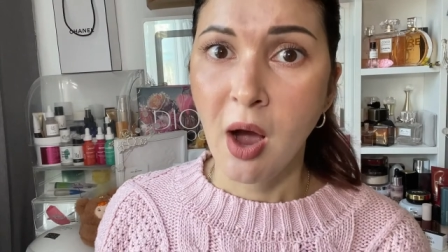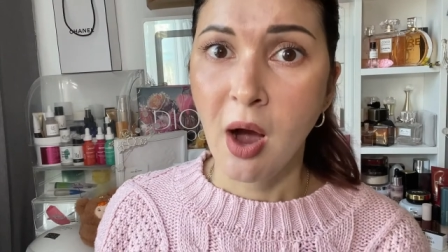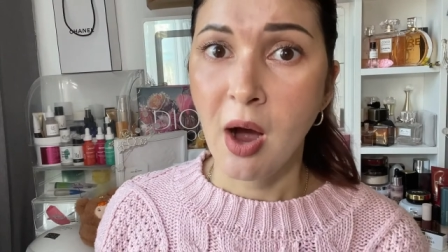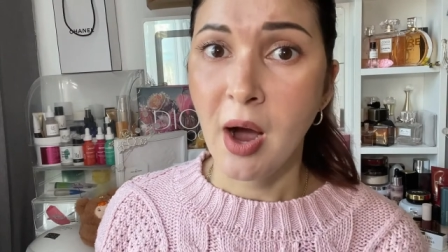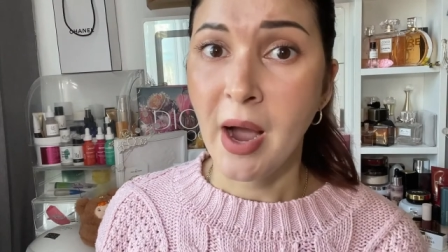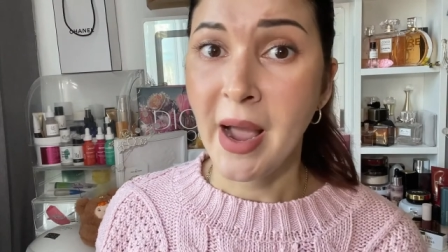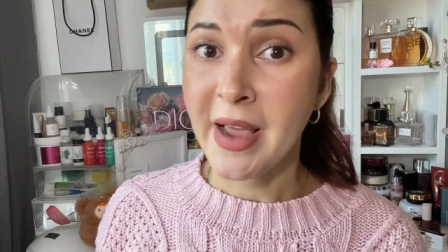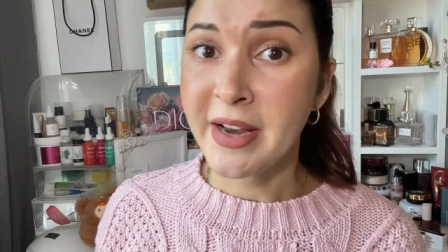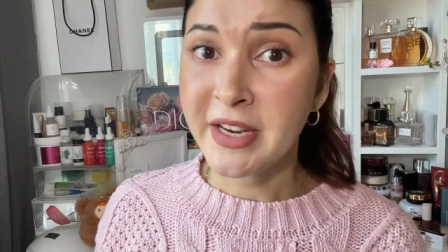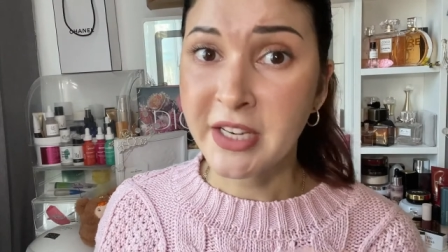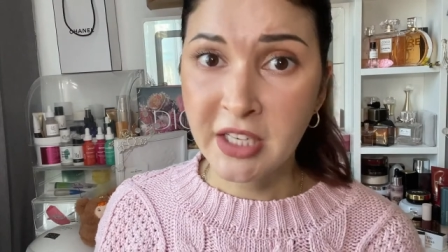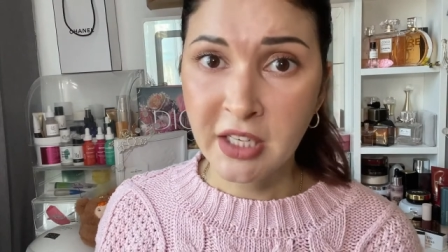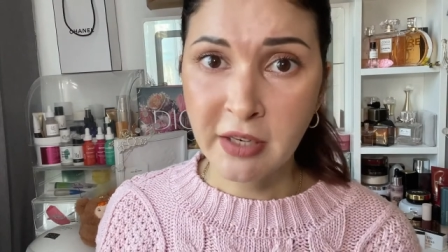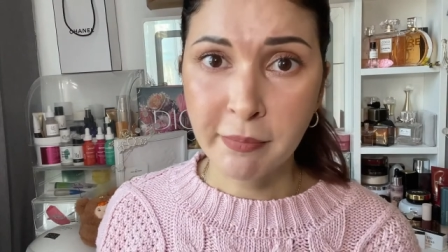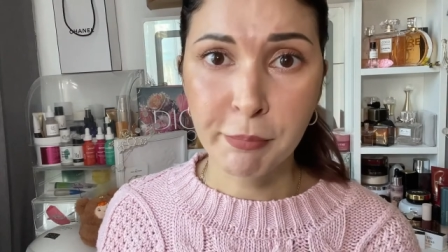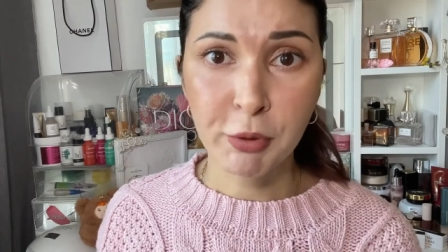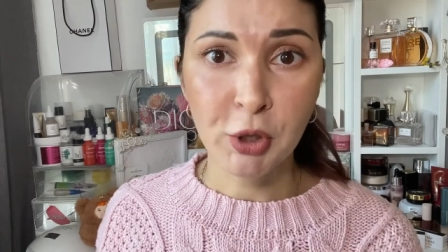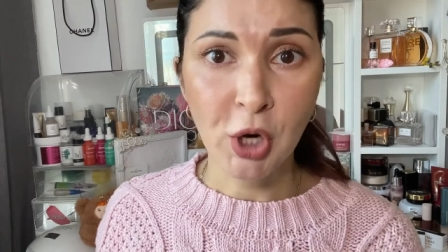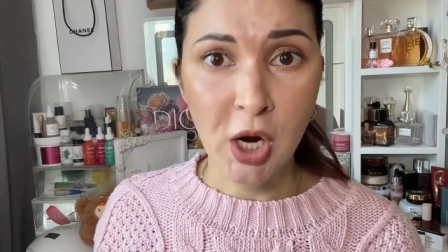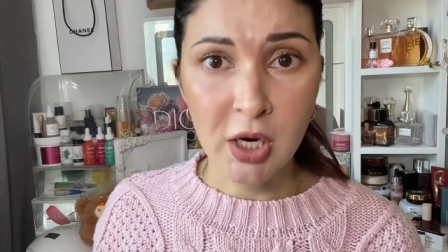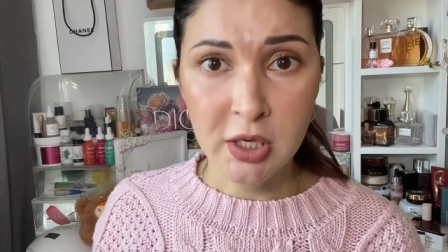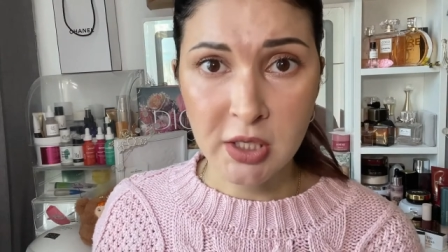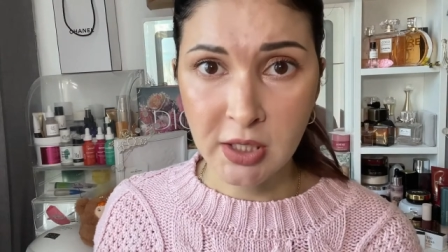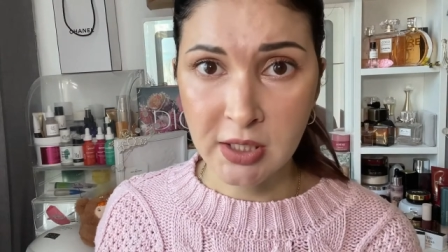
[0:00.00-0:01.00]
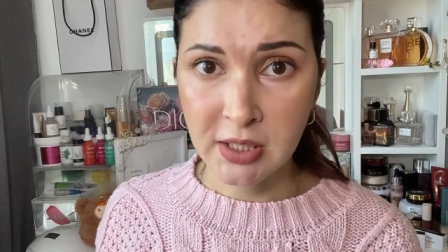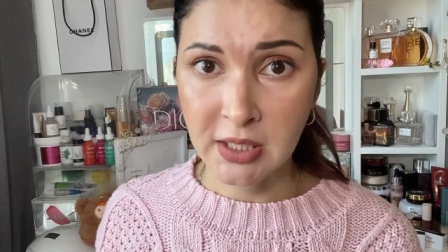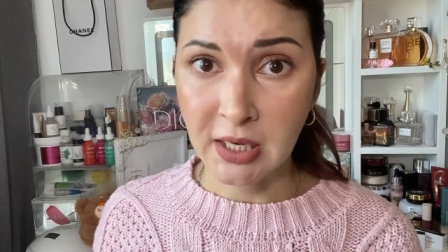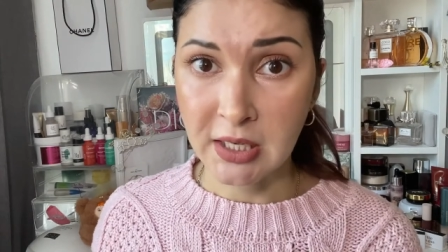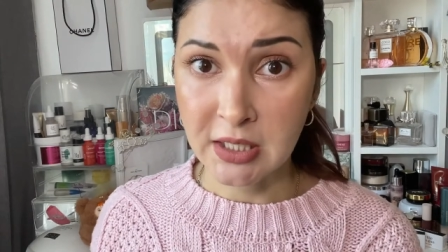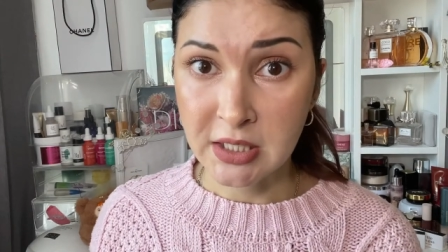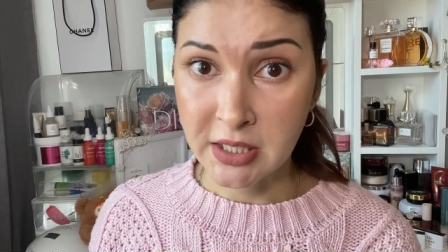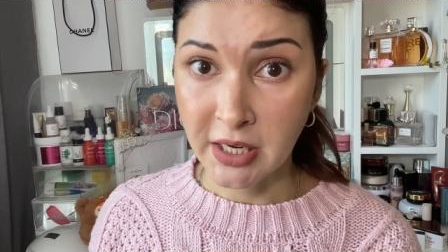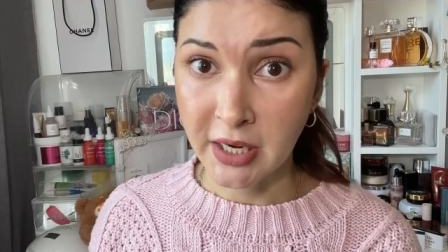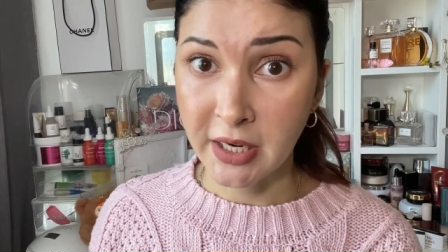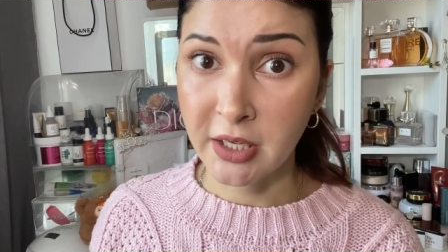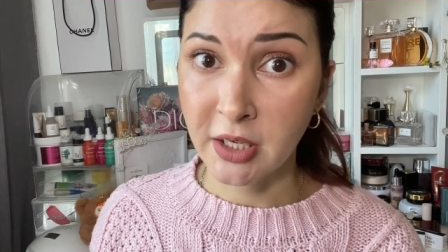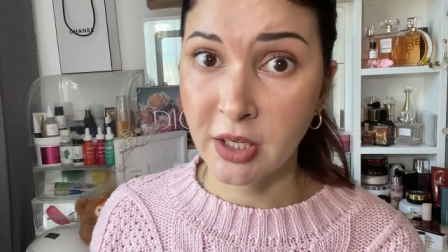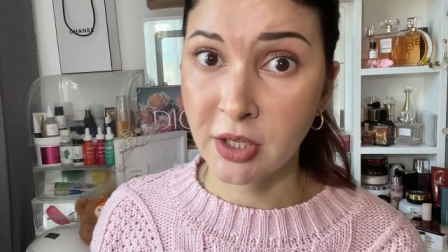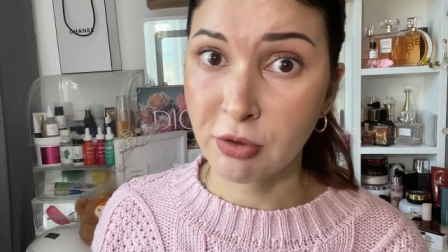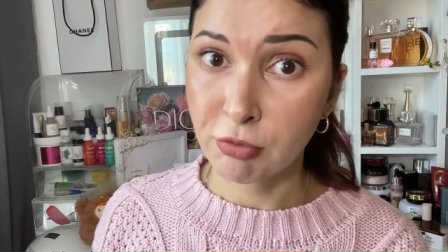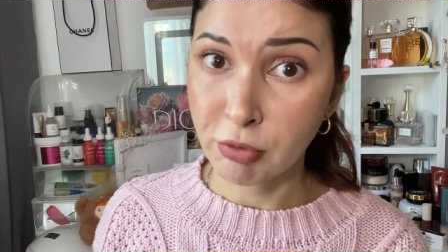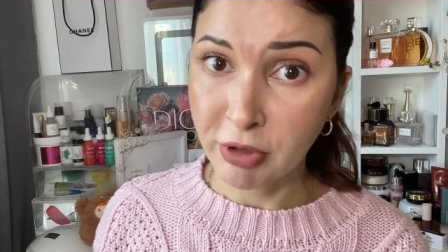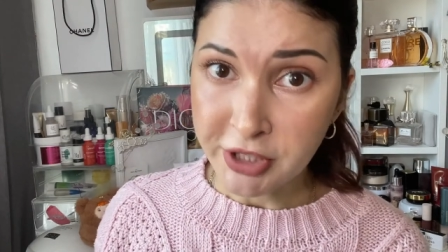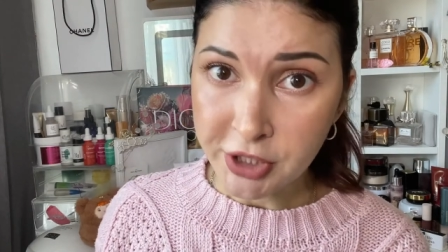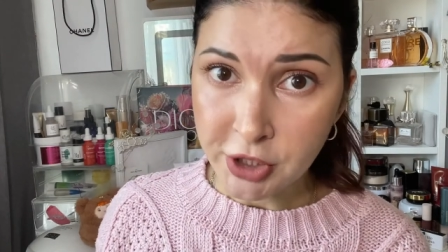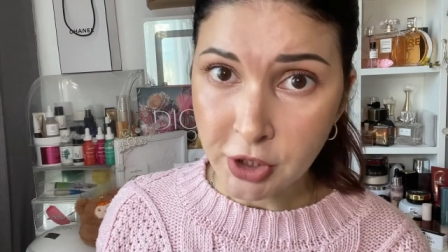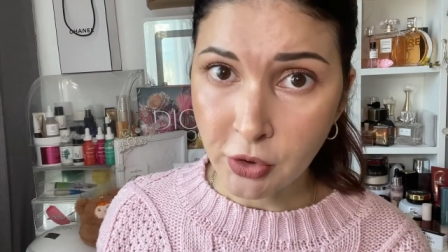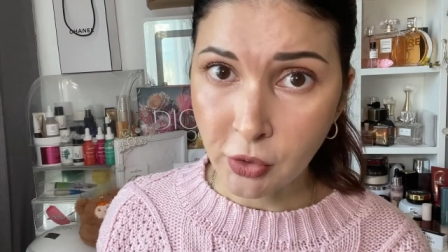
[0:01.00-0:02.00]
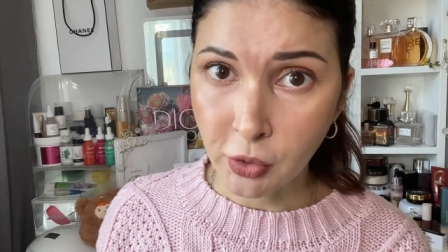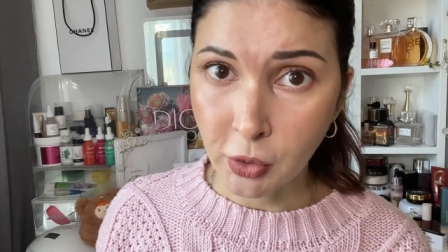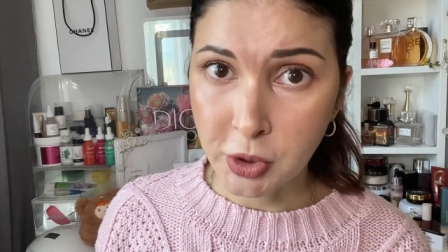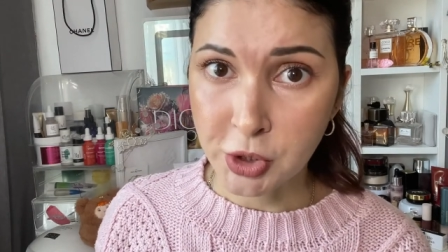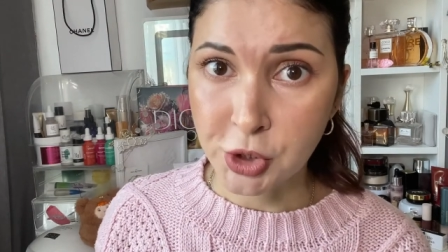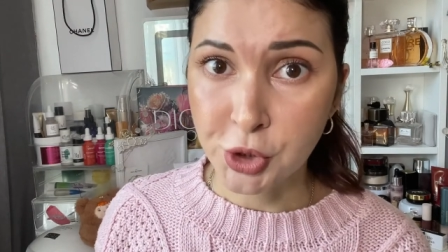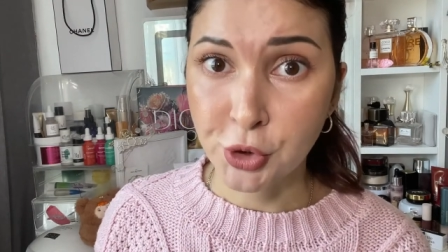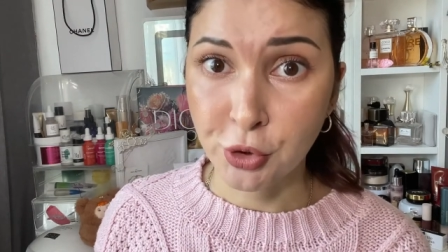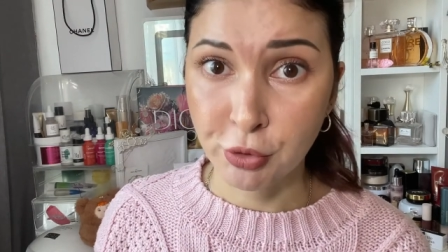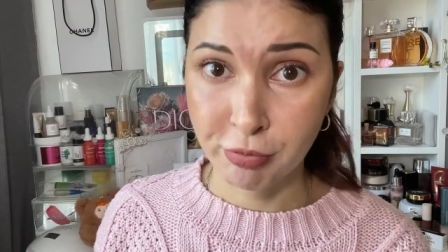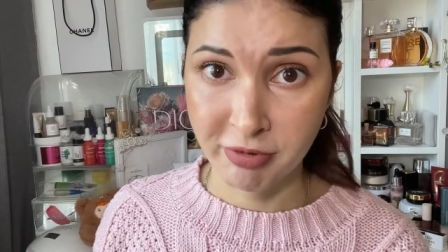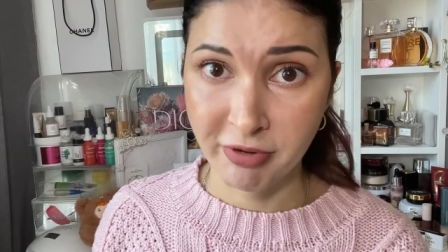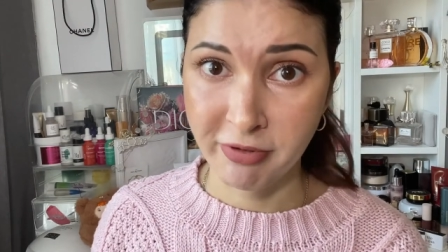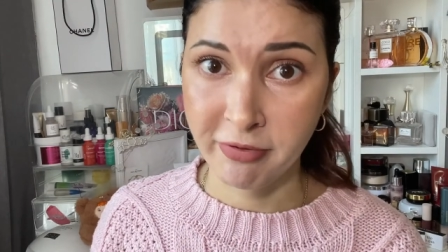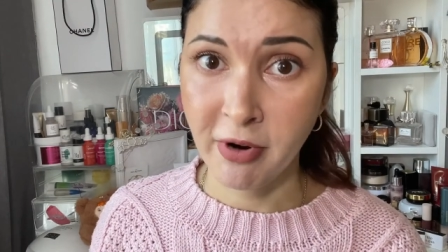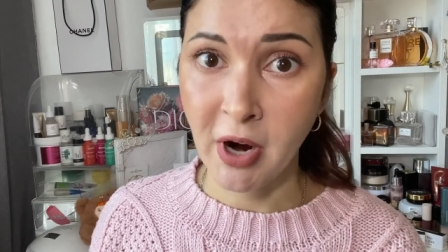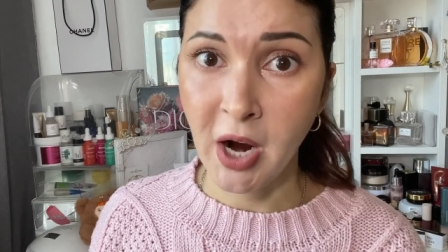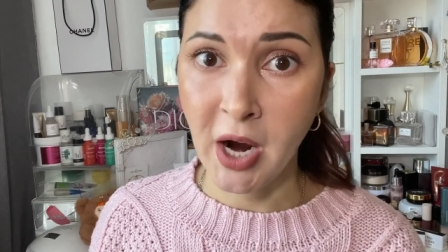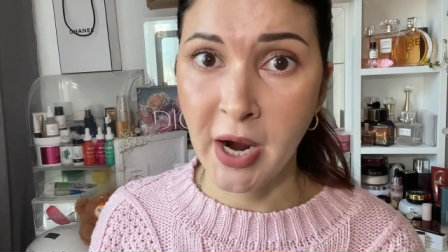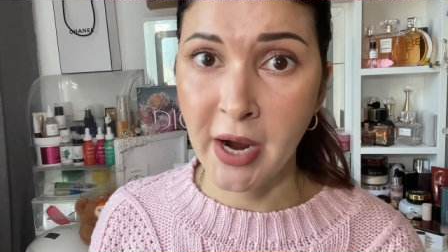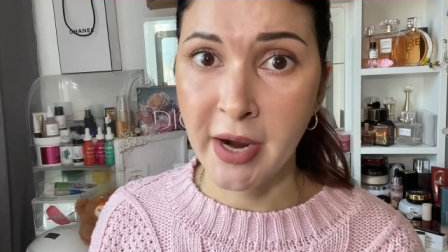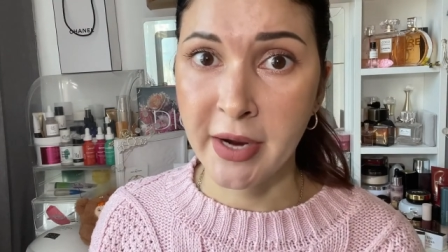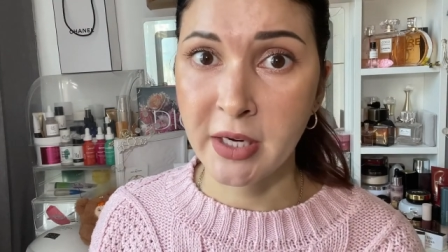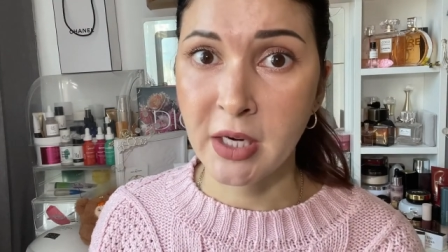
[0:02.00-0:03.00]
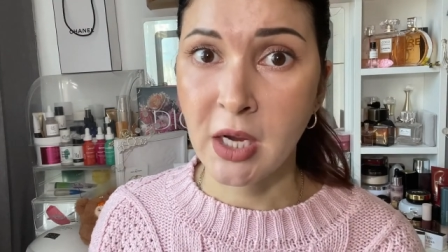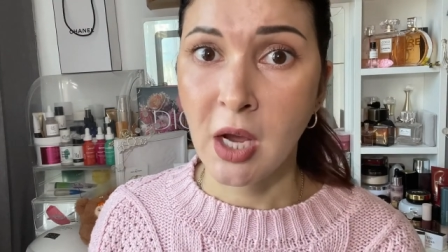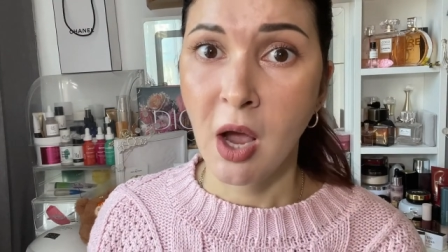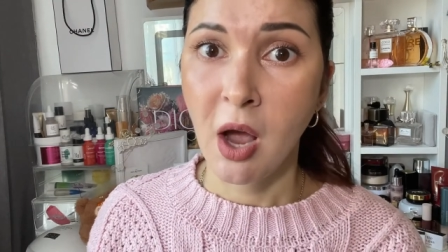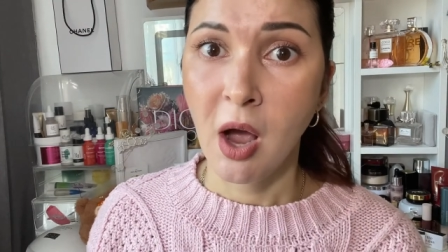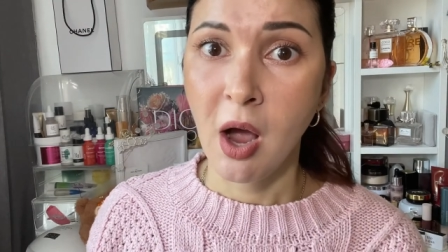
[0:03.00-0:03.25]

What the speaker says: Any product containing retinoids should be fine,